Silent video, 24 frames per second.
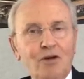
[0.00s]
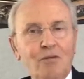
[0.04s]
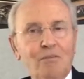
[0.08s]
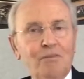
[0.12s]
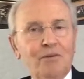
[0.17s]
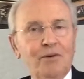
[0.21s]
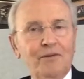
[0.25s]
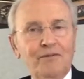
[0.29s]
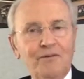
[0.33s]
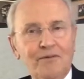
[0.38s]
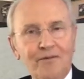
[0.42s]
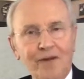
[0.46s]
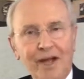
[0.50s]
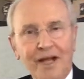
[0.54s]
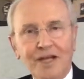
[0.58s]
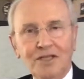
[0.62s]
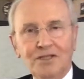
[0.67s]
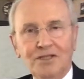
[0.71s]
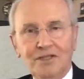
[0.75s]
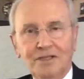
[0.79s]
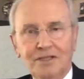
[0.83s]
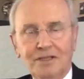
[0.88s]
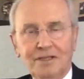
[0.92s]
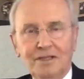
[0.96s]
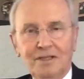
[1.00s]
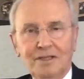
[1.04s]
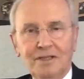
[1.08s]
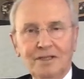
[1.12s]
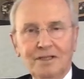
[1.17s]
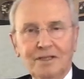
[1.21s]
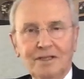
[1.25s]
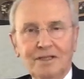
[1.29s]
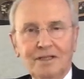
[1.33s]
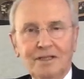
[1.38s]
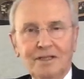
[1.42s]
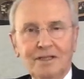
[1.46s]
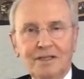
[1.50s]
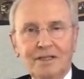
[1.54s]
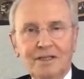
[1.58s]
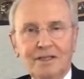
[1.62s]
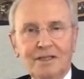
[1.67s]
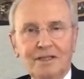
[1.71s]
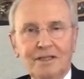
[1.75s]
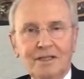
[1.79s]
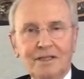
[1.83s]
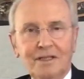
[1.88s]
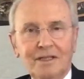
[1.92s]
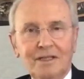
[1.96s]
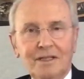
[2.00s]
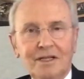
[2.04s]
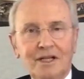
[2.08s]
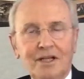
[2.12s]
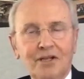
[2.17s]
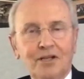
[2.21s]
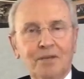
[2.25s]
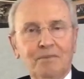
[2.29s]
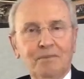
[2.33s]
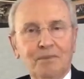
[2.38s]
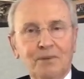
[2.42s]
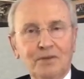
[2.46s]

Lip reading: No, perfection. The